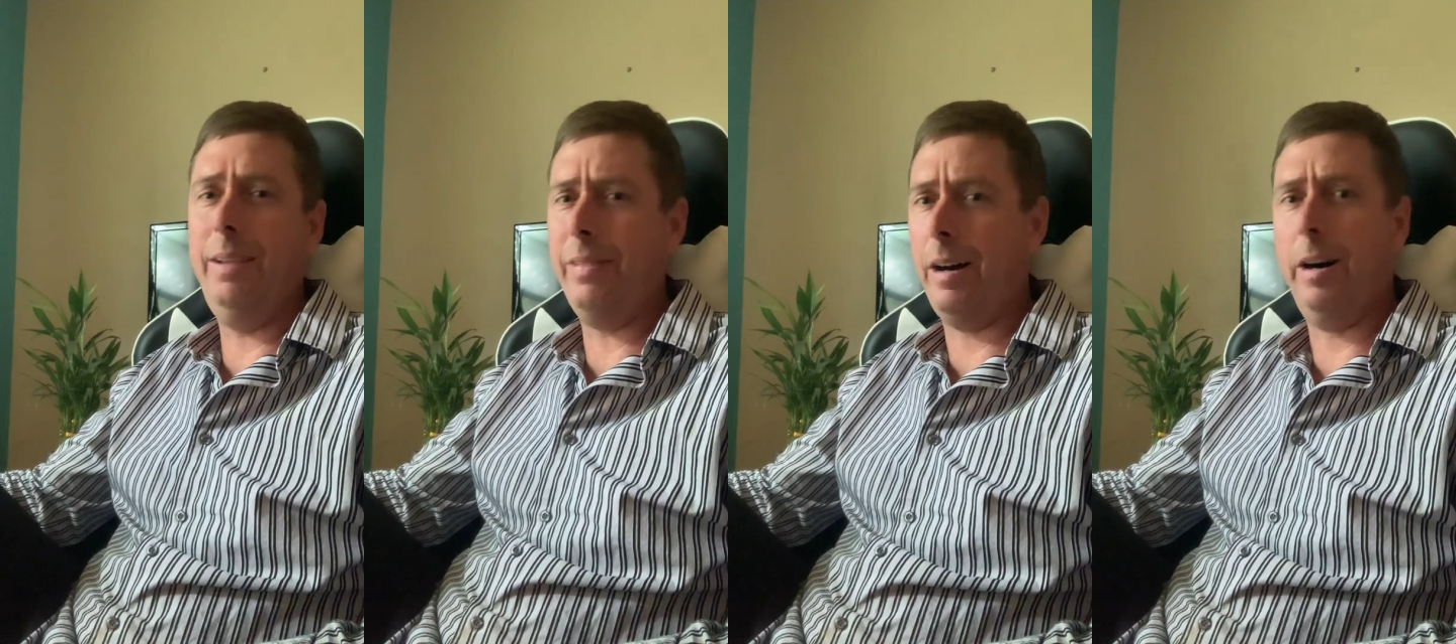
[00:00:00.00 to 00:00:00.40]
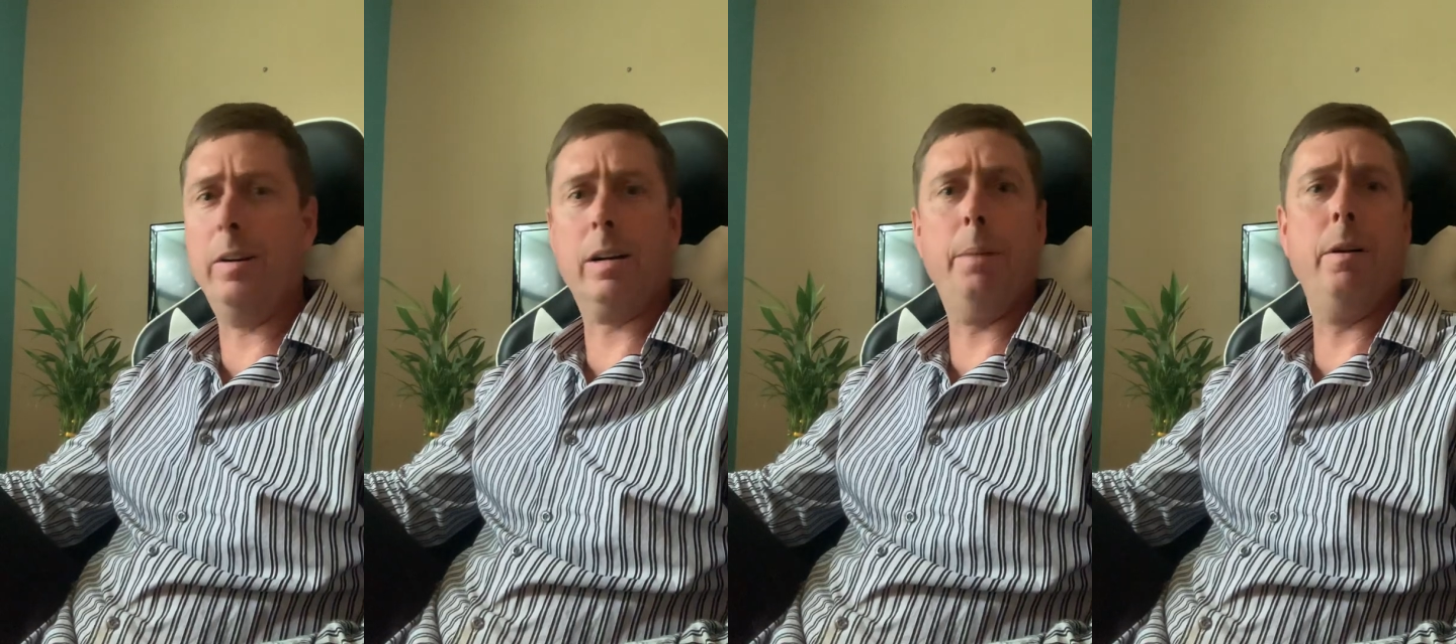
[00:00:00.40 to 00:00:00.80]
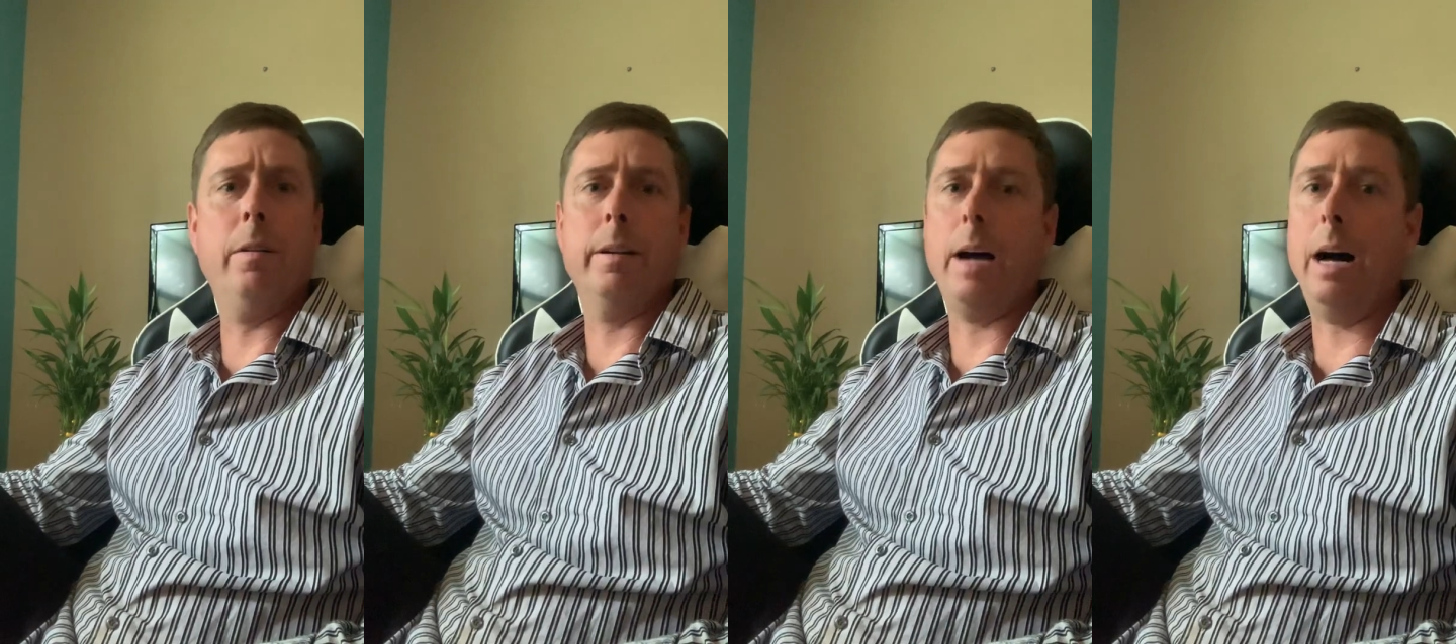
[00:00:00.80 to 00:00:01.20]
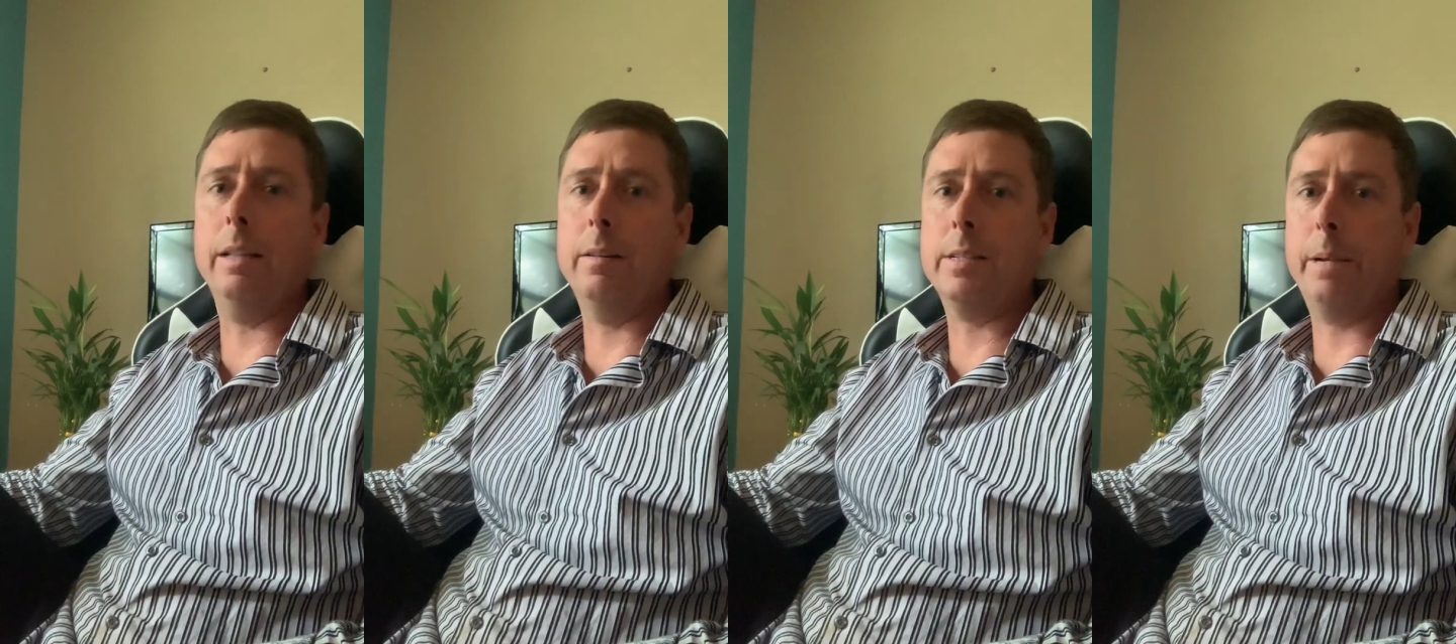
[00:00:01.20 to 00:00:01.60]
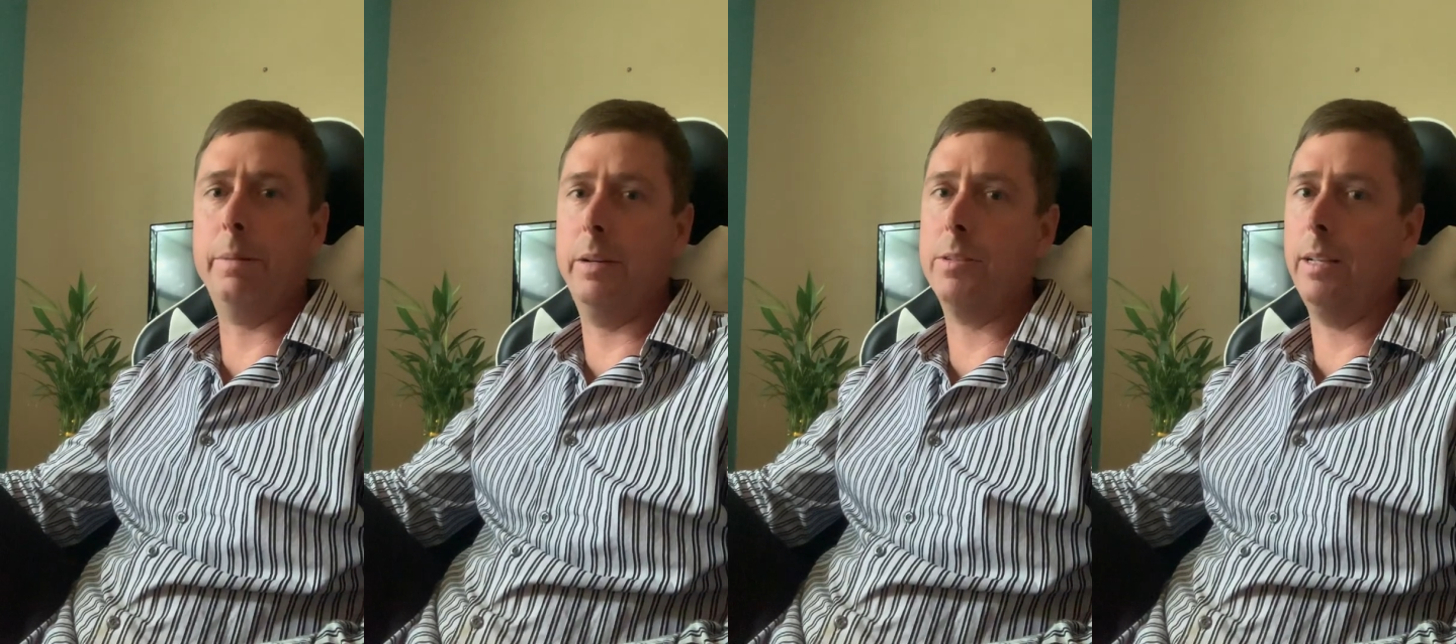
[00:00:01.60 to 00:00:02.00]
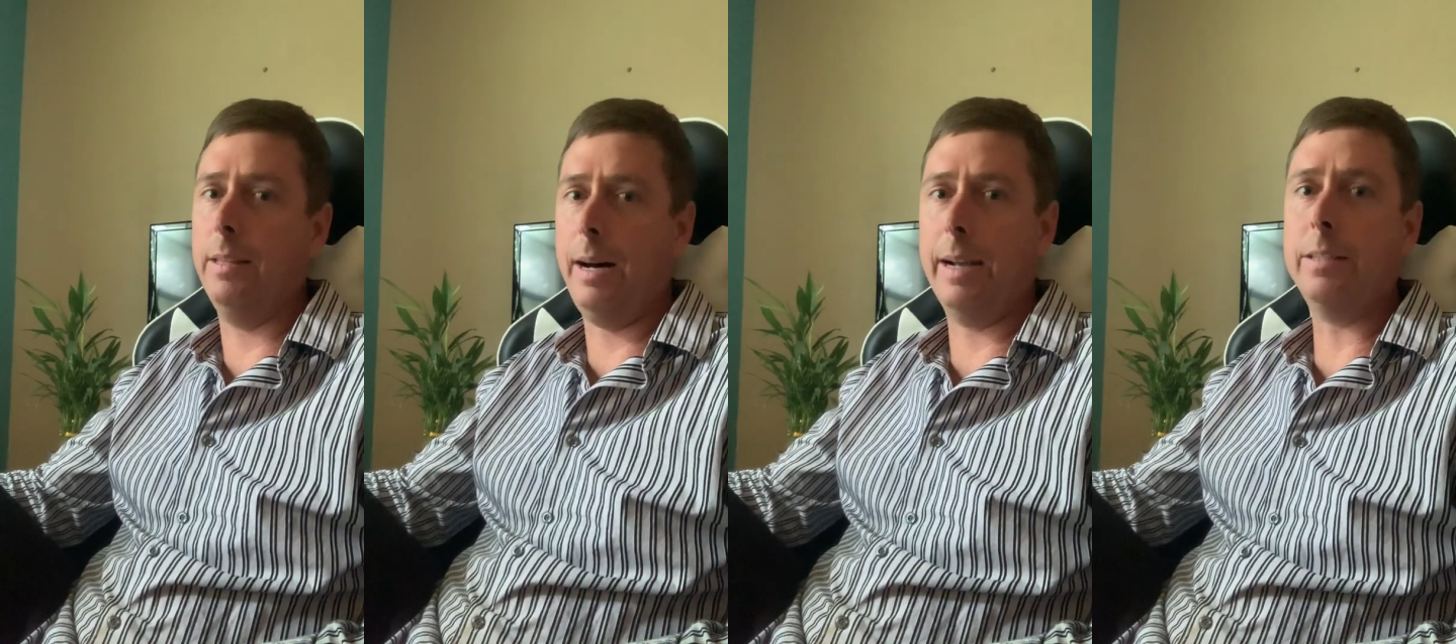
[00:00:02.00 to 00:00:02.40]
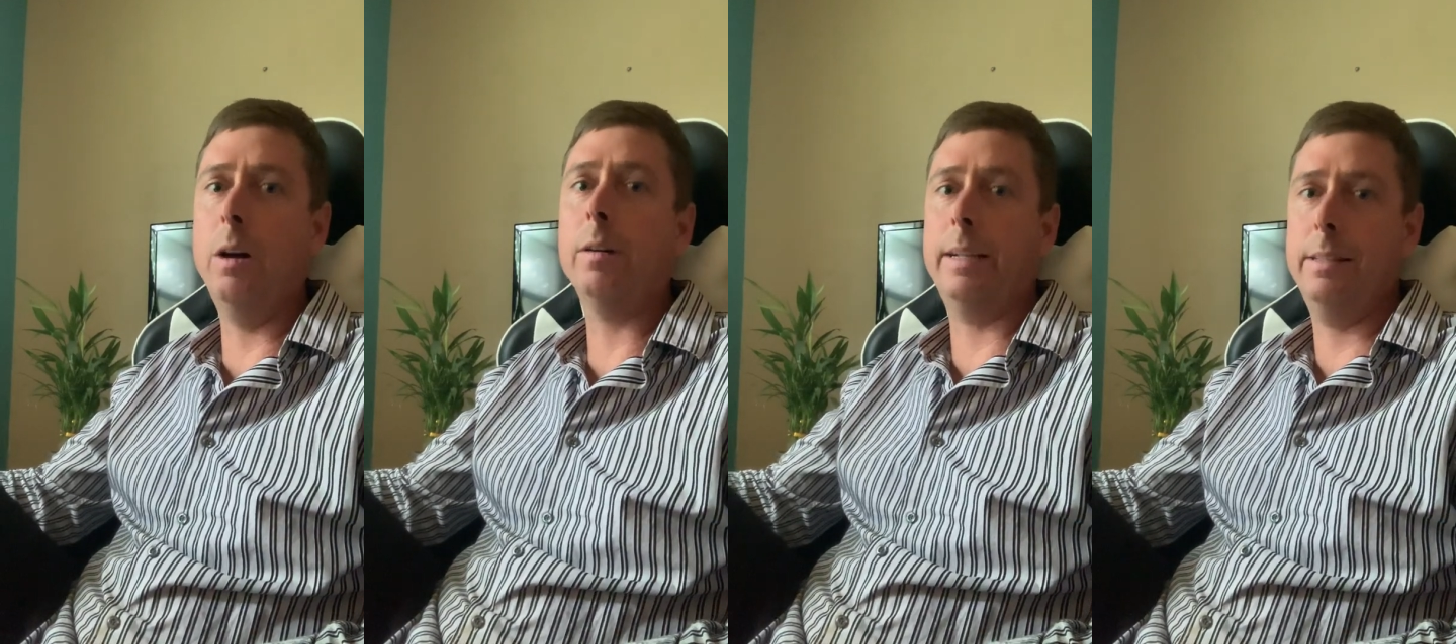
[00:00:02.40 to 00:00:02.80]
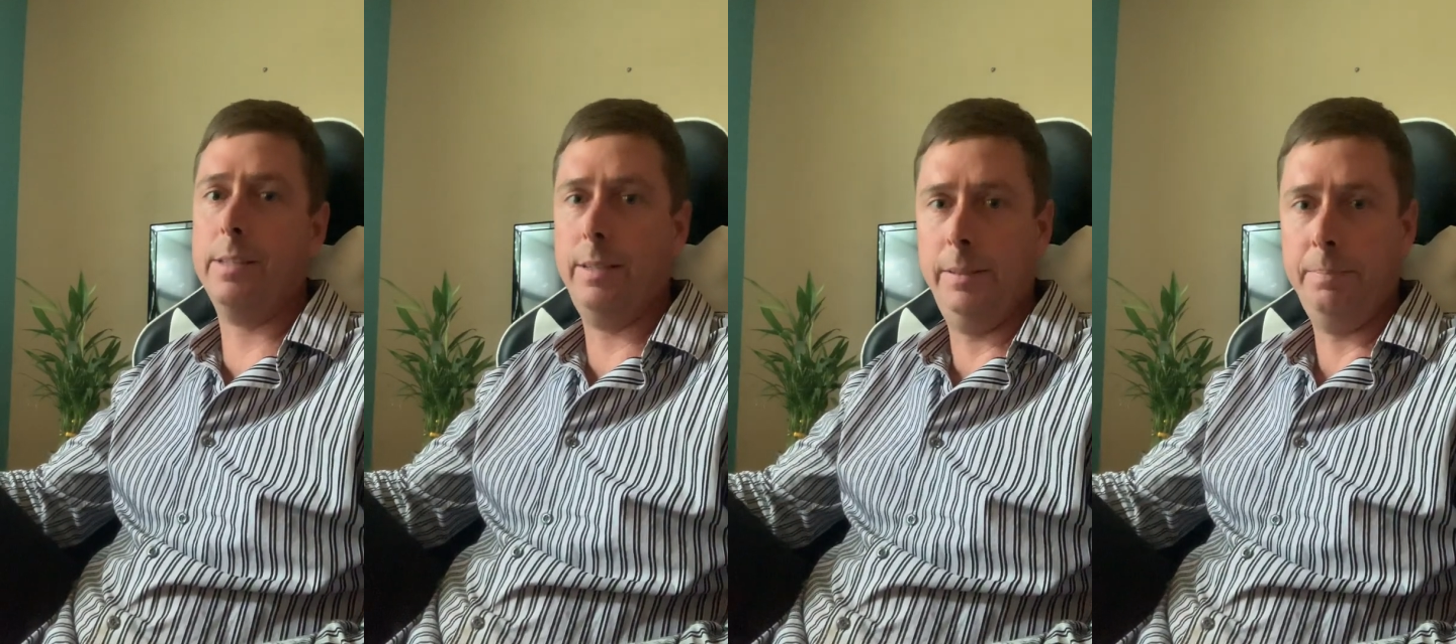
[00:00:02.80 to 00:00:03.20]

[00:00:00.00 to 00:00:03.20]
Even couple $100 can produce a lot of tokens.